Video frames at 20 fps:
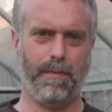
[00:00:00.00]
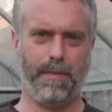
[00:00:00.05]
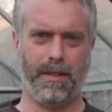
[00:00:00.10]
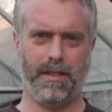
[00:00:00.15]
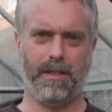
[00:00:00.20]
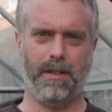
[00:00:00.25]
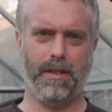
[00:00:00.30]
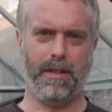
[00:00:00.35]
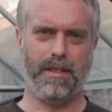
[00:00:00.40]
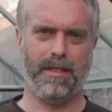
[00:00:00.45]
I'll be
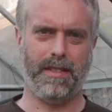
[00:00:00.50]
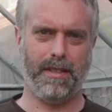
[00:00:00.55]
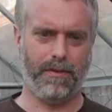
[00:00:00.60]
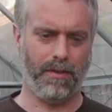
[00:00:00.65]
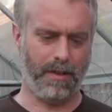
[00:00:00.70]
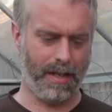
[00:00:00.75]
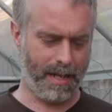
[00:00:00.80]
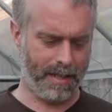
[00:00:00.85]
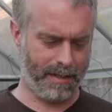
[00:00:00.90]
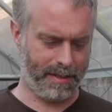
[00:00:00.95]
sowing
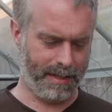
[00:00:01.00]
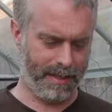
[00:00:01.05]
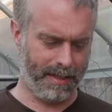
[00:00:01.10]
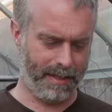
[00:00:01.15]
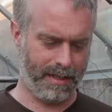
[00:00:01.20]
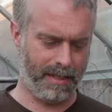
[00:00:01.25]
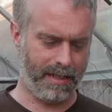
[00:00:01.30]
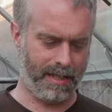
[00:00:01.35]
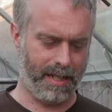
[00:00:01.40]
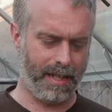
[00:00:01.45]
several lettuce
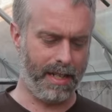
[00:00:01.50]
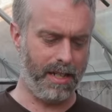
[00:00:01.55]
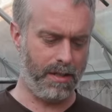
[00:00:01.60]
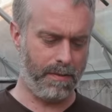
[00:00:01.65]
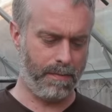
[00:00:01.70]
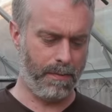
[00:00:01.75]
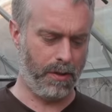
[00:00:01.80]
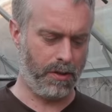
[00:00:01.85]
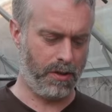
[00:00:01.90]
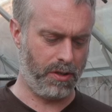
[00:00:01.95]
seeds into
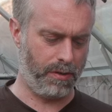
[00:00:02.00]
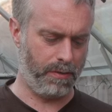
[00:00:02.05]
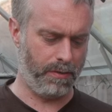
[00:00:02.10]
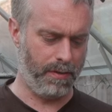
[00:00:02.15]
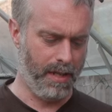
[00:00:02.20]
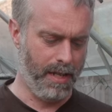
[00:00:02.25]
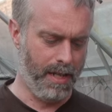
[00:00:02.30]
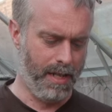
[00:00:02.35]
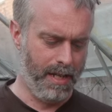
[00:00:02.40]
each module